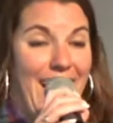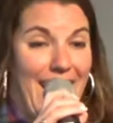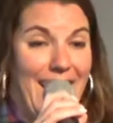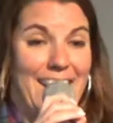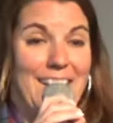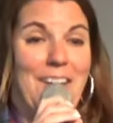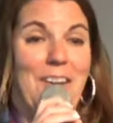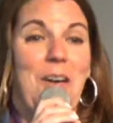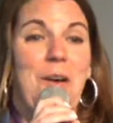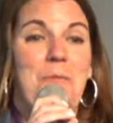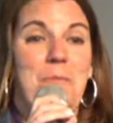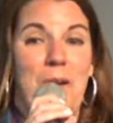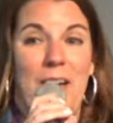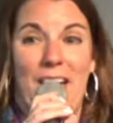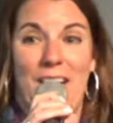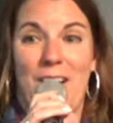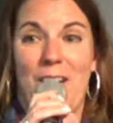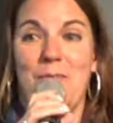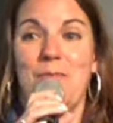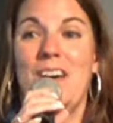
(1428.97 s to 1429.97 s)
I got up,
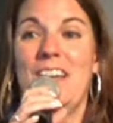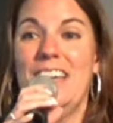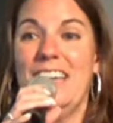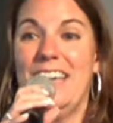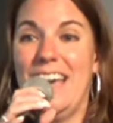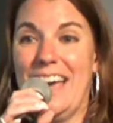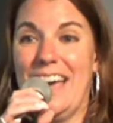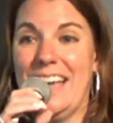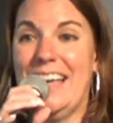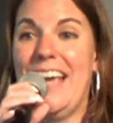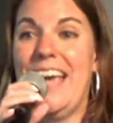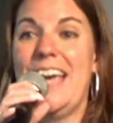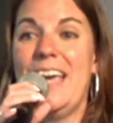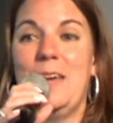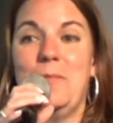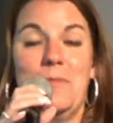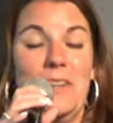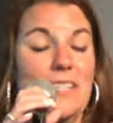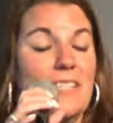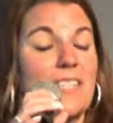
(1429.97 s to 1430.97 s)
I got ready, I
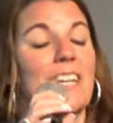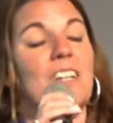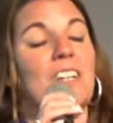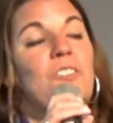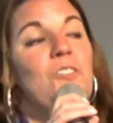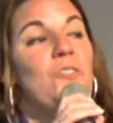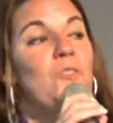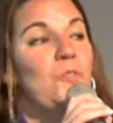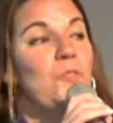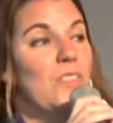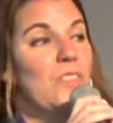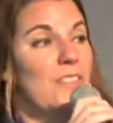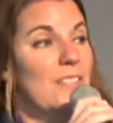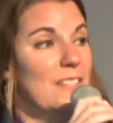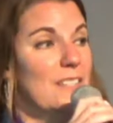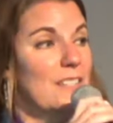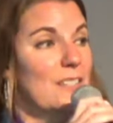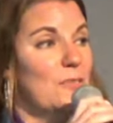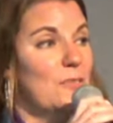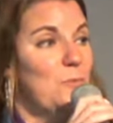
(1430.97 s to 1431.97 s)
came, because I knew that
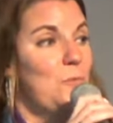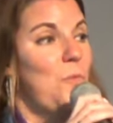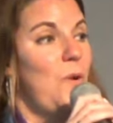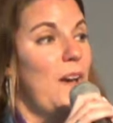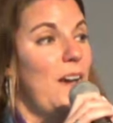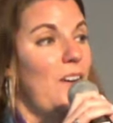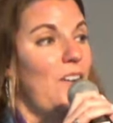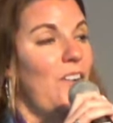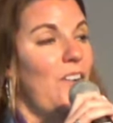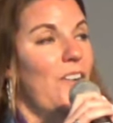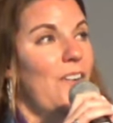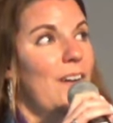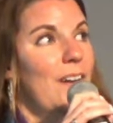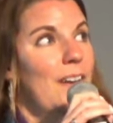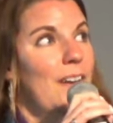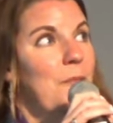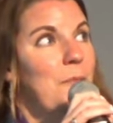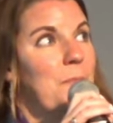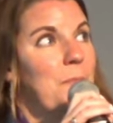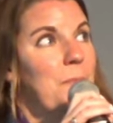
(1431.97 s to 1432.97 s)
this is where
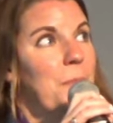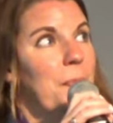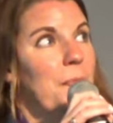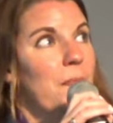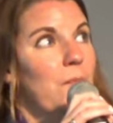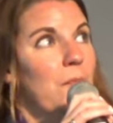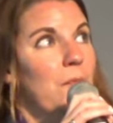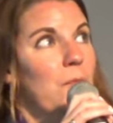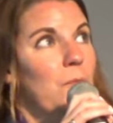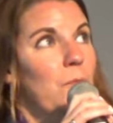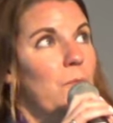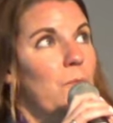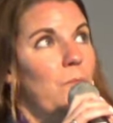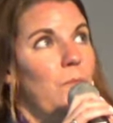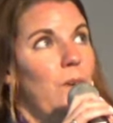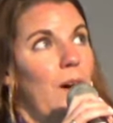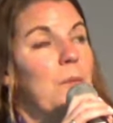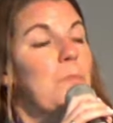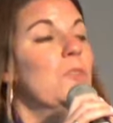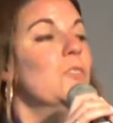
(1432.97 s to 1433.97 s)

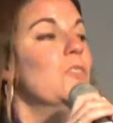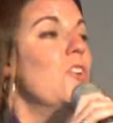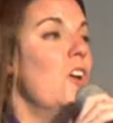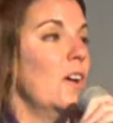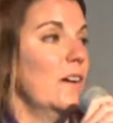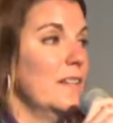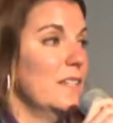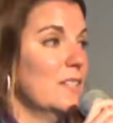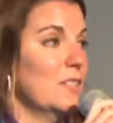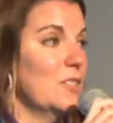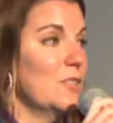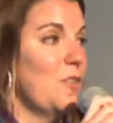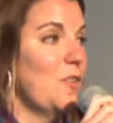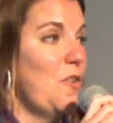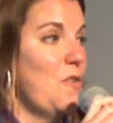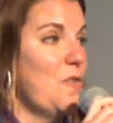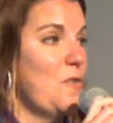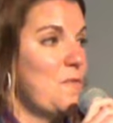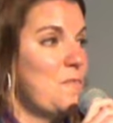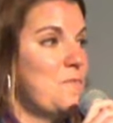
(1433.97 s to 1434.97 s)
I belong and this is
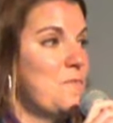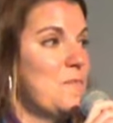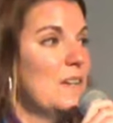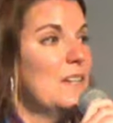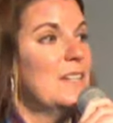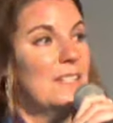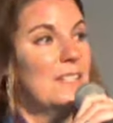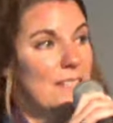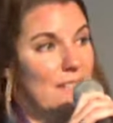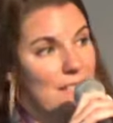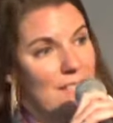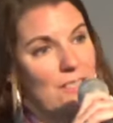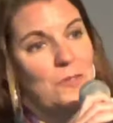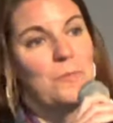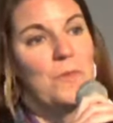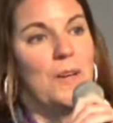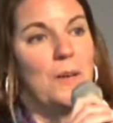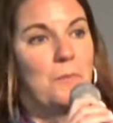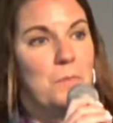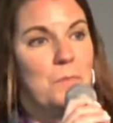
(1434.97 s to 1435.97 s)
home, because this is
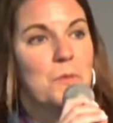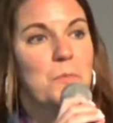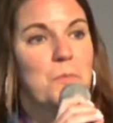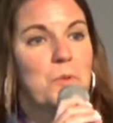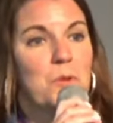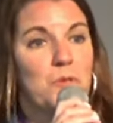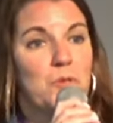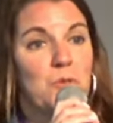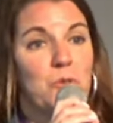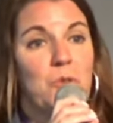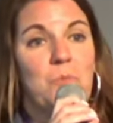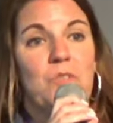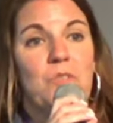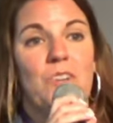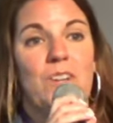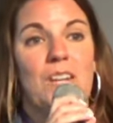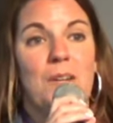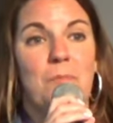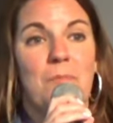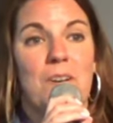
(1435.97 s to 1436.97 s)
my spiritual
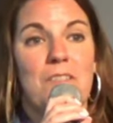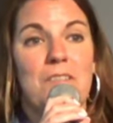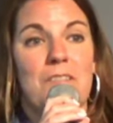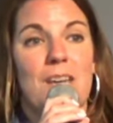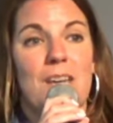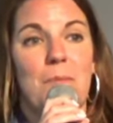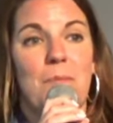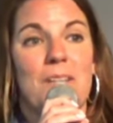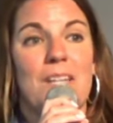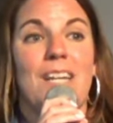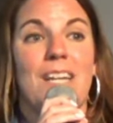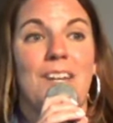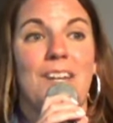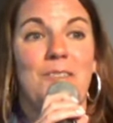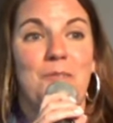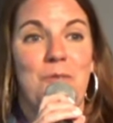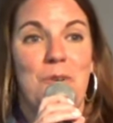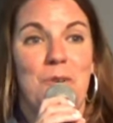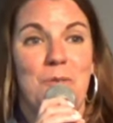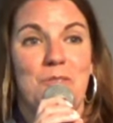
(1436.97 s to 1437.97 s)
community and my family, and I
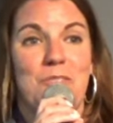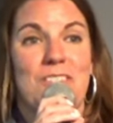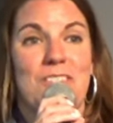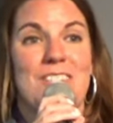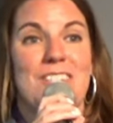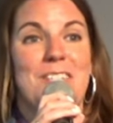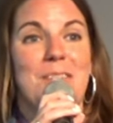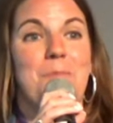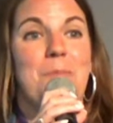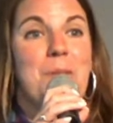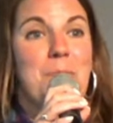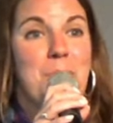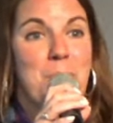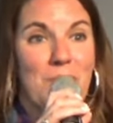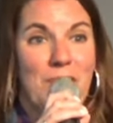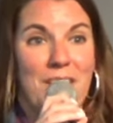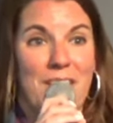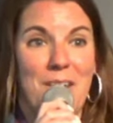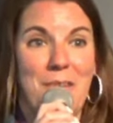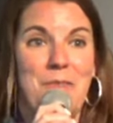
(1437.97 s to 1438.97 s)
knew I was going to see people
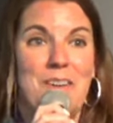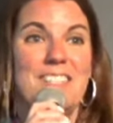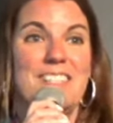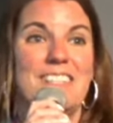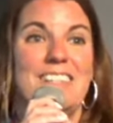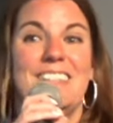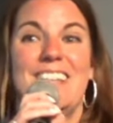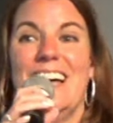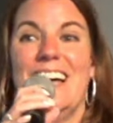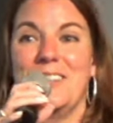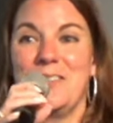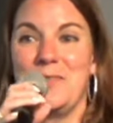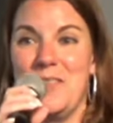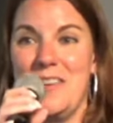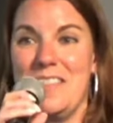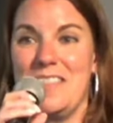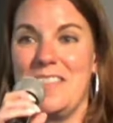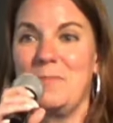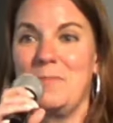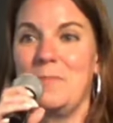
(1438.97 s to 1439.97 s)
that I went to class with